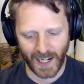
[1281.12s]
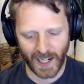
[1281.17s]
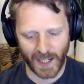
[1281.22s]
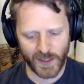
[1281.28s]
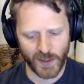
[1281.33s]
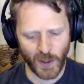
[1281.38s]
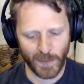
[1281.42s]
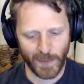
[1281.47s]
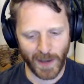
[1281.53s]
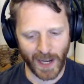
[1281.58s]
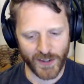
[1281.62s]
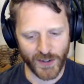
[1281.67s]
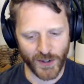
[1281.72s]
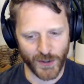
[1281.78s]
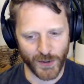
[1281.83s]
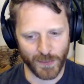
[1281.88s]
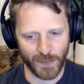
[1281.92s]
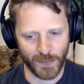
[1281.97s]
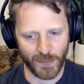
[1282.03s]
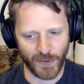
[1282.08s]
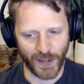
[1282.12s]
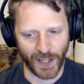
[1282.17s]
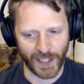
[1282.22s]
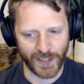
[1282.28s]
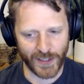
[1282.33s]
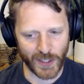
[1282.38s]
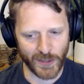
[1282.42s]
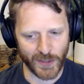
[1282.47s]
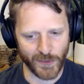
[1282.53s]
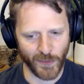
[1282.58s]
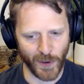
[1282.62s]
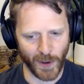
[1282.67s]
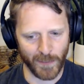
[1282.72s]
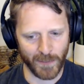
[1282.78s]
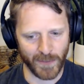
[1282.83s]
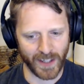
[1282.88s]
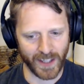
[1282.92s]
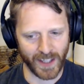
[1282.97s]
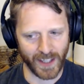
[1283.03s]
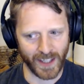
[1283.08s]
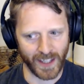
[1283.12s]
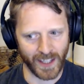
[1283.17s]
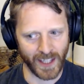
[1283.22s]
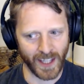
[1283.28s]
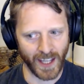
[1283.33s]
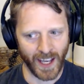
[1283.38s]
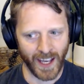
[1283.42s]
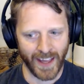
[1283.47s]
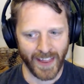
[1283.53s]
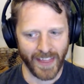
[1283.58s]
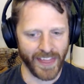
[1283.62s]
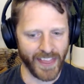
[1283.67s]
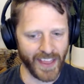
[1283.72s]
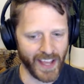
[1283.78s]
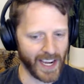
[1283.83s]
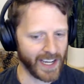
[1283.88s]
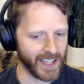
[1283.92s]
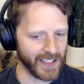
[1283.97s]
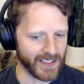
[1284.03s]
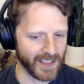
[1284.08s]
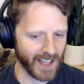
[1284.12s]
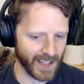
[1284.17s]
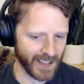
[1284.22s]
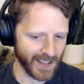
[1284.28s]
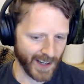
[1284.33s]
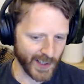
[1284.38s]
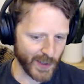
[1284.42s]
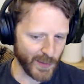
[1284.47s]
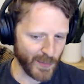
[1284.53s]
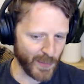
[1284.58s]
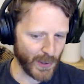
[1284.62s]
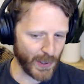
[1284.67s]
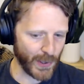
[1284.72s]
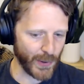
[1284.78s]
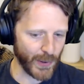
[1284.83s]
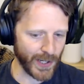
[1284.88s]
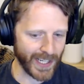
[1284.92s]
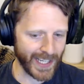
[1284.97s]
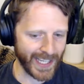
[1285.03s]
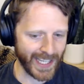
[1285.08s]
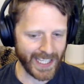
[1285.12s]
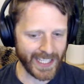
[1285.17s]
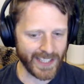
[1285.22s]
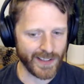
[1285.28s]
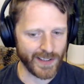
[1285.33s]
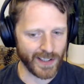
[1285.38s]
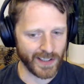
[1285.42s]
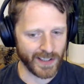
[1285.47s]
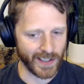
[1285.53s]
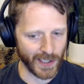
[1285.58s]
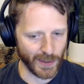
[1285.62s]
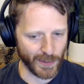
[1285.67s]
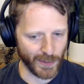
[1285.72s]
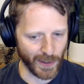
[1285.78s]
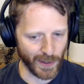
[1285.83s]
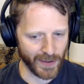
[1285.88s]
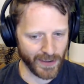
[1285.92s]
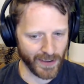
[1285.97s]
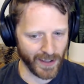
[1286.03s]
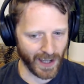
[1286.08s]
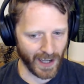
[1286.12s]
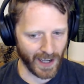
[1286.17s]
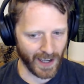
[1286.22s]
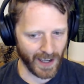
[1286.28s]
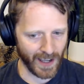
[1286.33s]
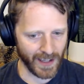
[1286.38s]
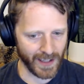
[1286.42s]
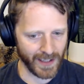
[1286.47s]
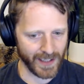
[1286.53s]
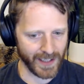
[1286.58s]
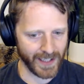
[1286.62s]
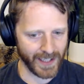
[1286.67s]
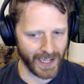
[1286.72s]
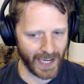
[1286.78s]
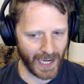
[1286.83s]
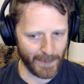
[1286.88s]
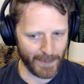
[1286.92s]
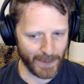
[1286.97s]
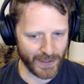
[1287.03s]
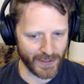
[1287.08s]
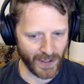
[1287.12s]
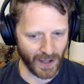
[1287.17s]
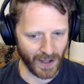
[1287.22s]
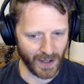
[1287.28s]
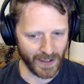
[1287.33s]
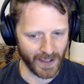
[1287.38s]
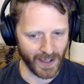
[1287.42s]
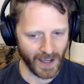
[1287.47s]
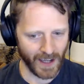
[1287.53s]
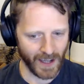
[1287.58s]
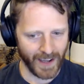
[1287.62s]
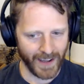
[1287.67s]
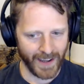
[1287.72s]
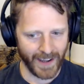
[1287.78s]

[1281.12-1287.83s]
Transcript: I also imagine, like, just from the things that an entrepreneur needs to deal with on Amazon,